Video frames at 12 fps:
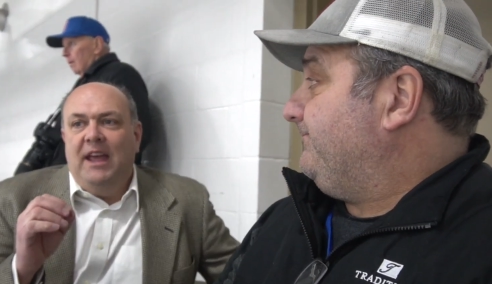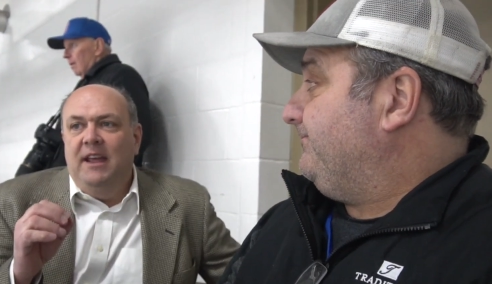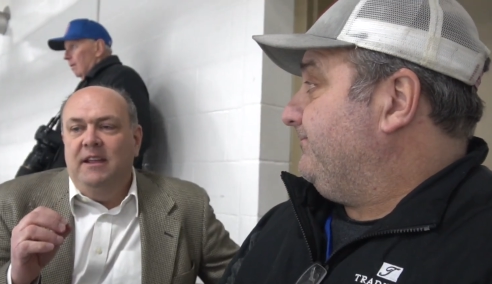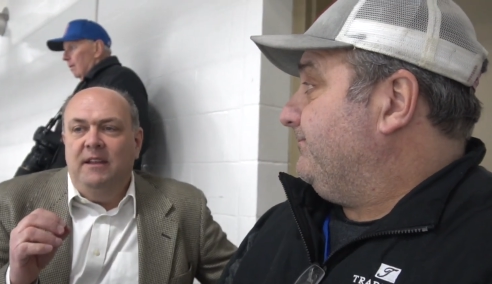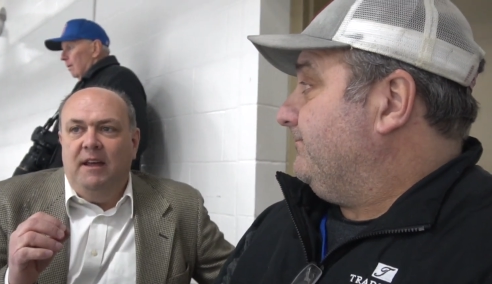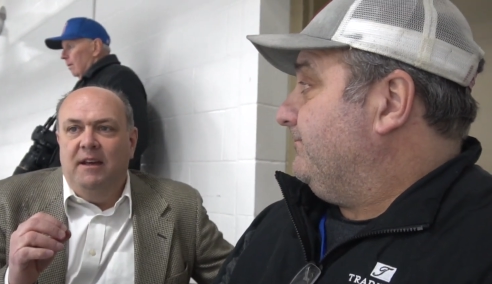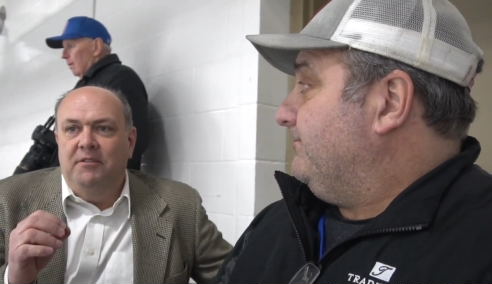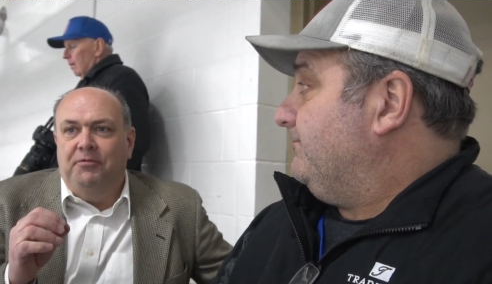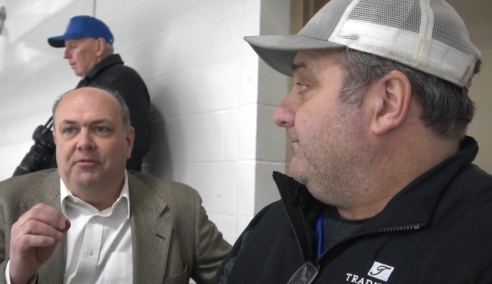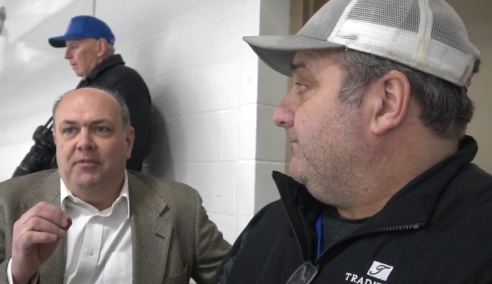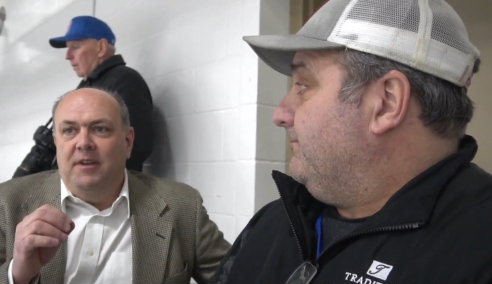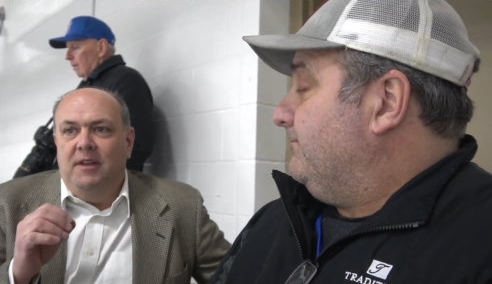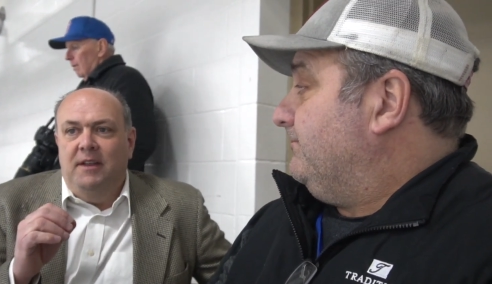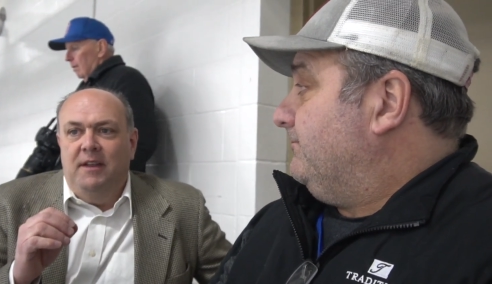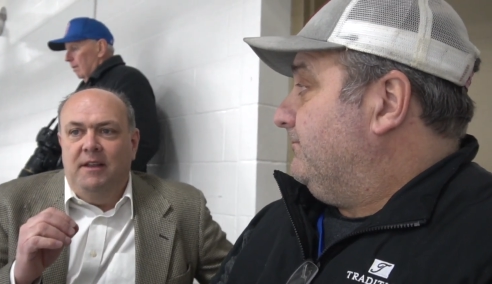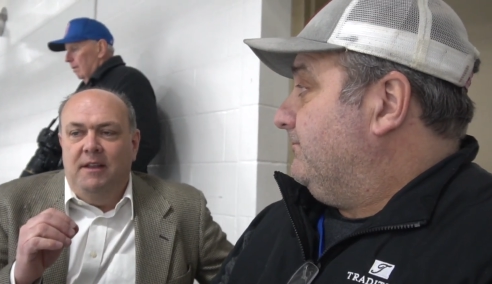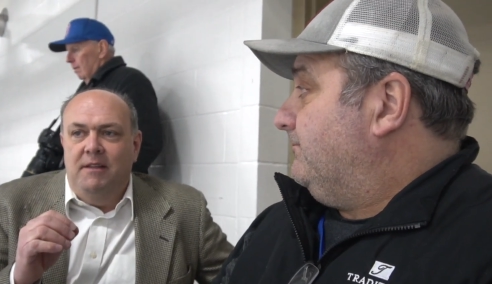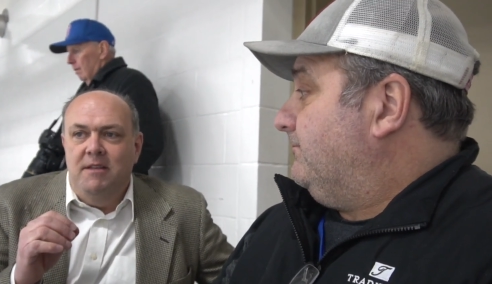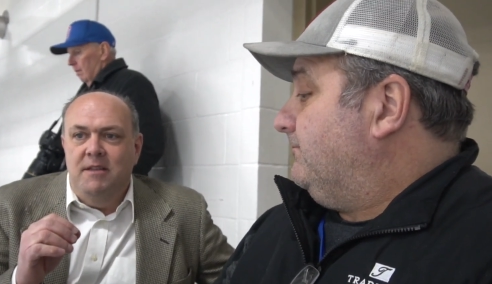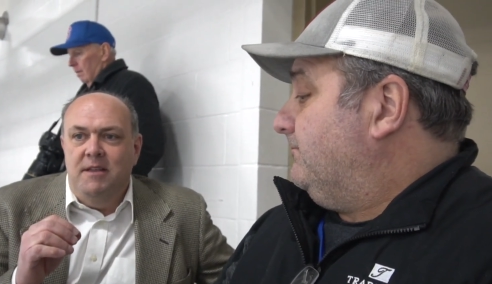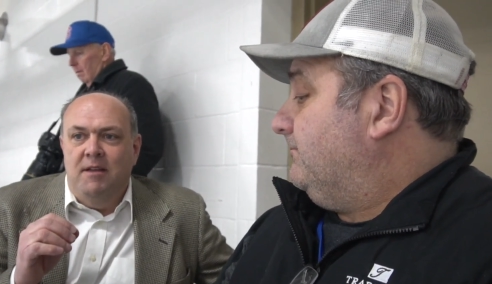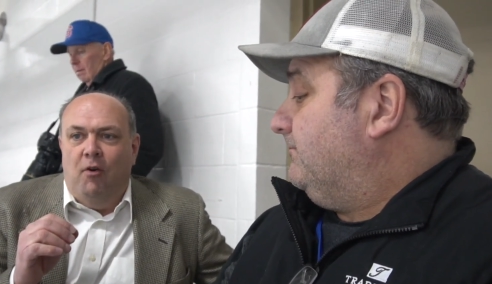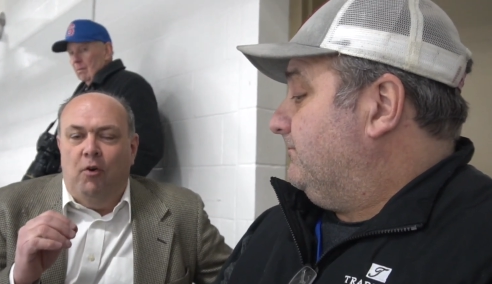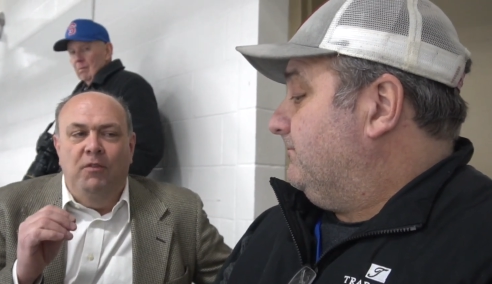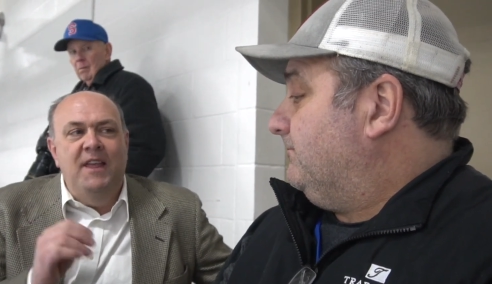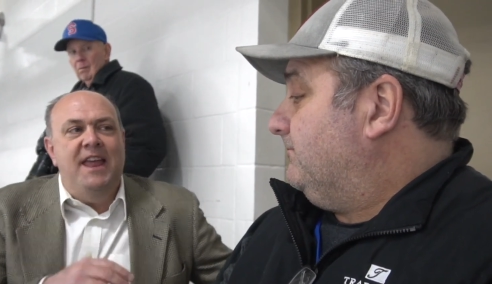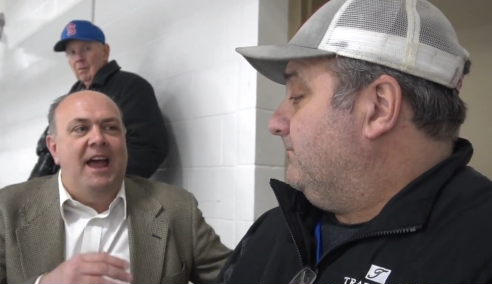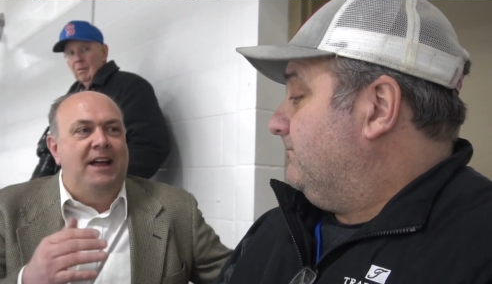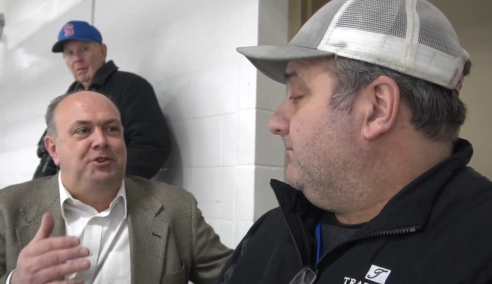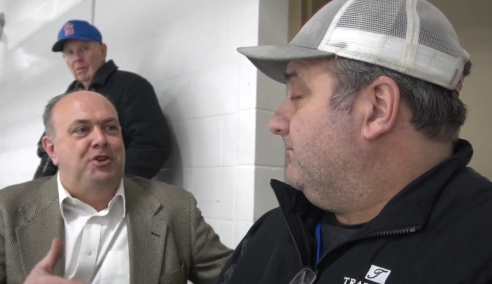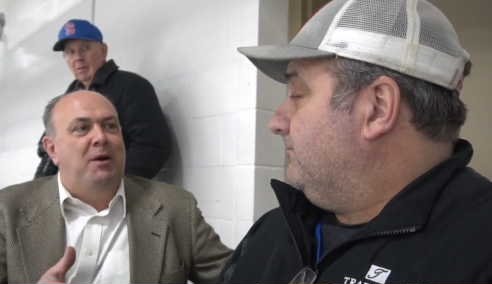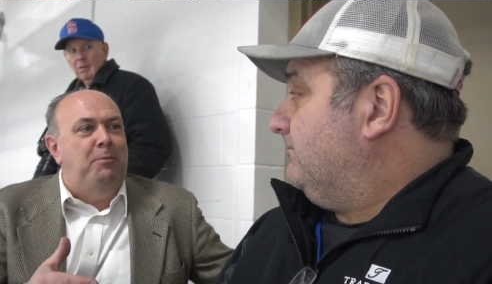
Speaker 1: they have only had